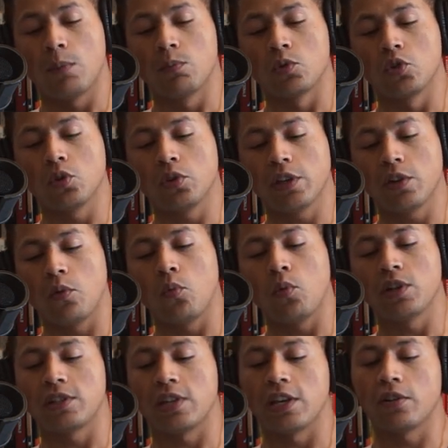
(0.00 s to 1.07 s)
Juliet
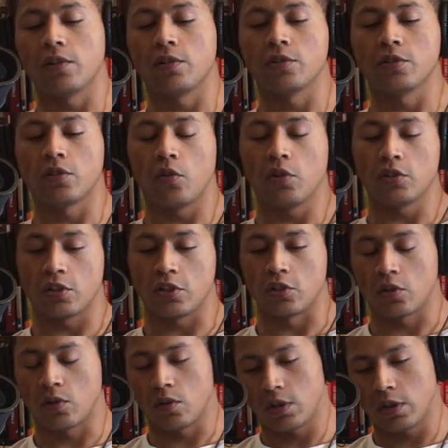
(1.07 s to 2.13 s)
Whittaker, who's going to
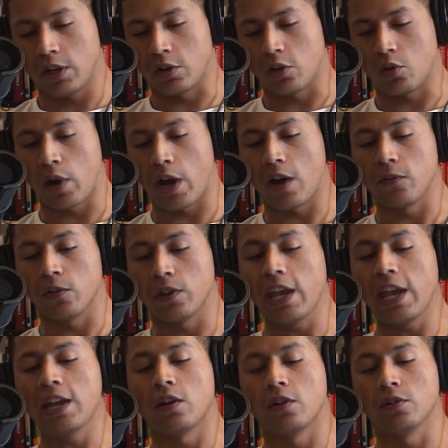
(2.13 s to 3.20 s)
get a crown for the
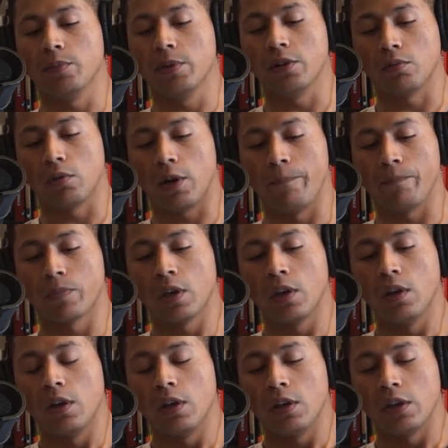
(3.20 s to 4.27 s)
800-meter run.
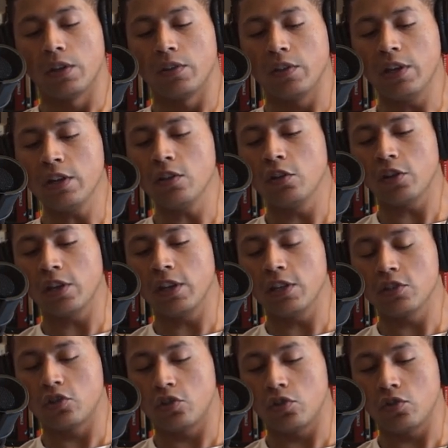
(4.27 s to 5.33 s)
Then looking
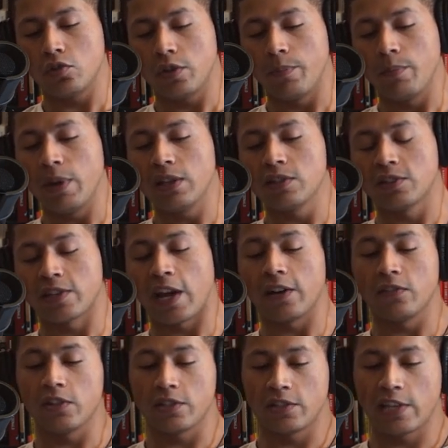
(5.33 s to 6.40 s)
into the men's side
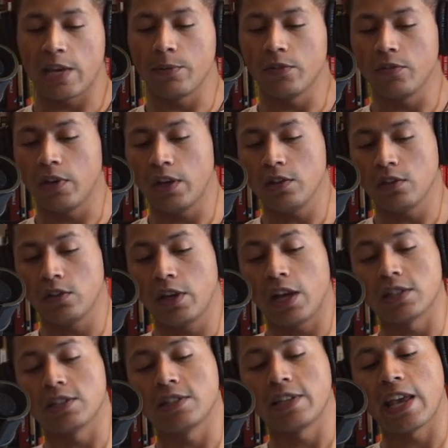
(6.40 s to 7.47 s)
of this same event, you
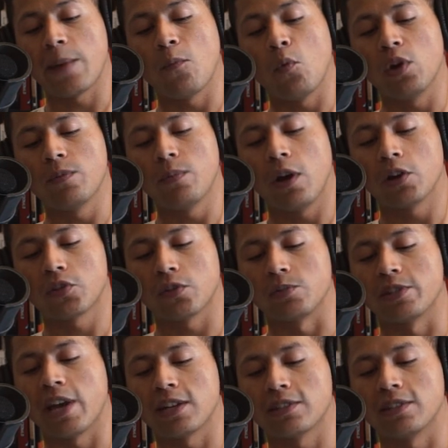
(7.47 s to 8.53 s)
got Sam Whitmarsh from
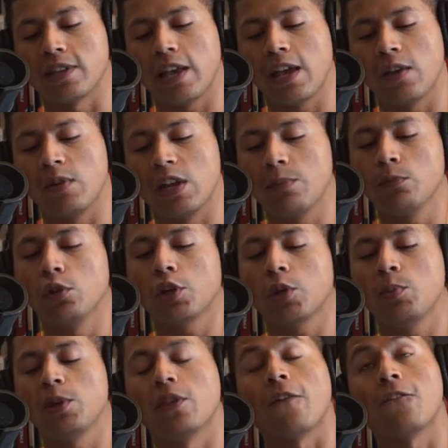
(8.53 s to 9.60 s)
Texas A&M looking
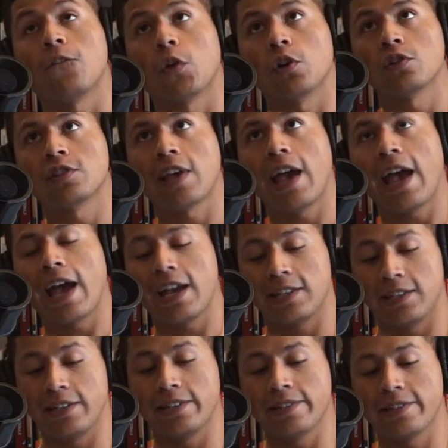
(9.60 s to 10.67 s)
to be the first
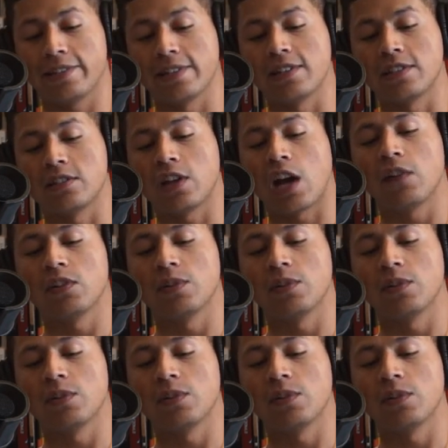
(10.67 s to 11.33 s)
Aggie since Donovan